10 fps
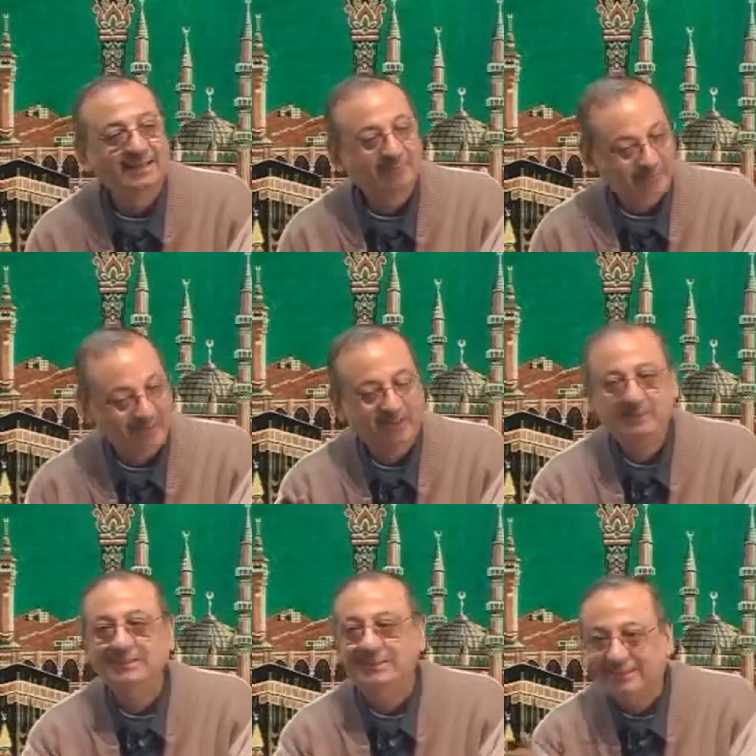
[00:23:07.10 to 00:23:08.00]
Because
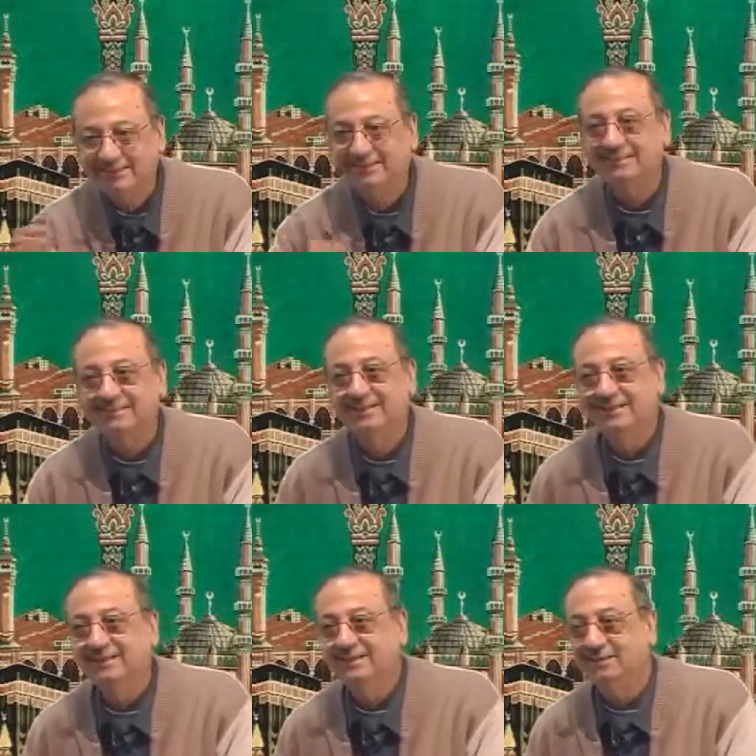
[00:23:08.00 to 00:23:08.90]
it is
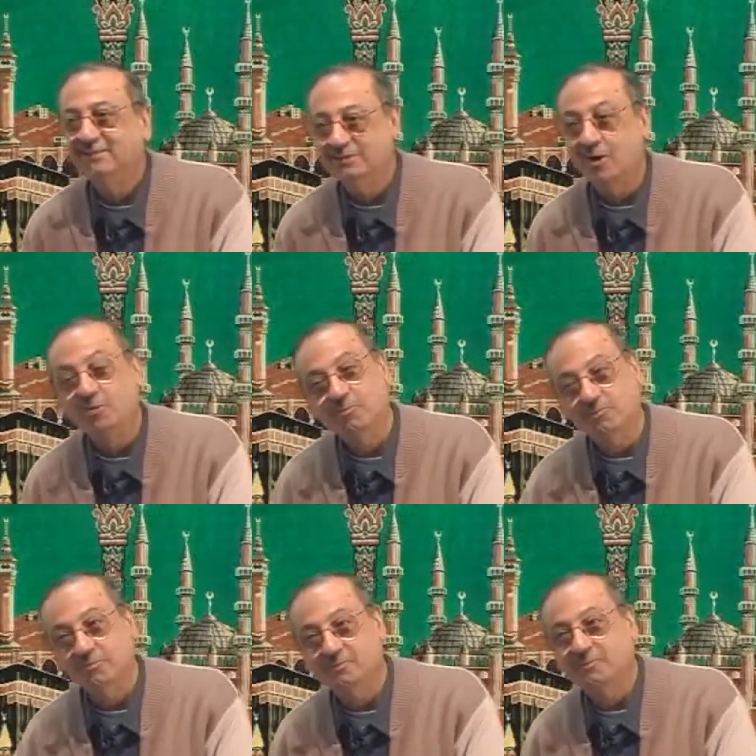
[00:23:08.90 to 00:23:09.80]
now
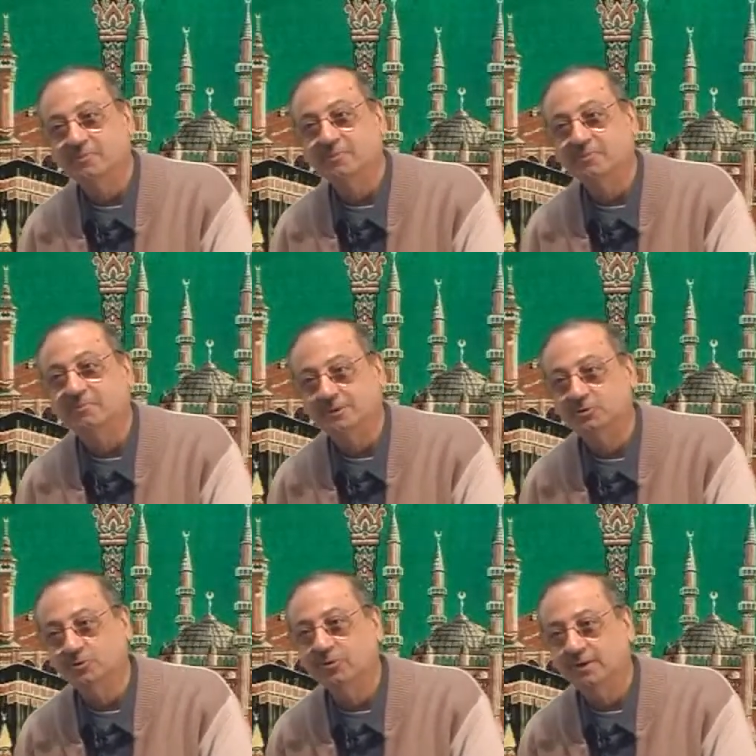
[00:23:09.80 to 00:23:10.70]

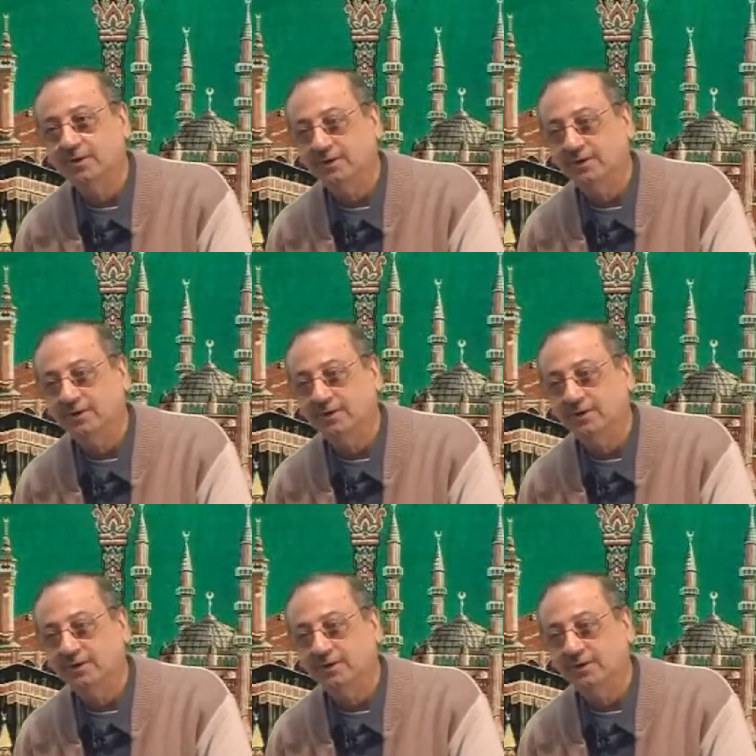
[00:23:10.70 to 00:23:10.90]
majroor.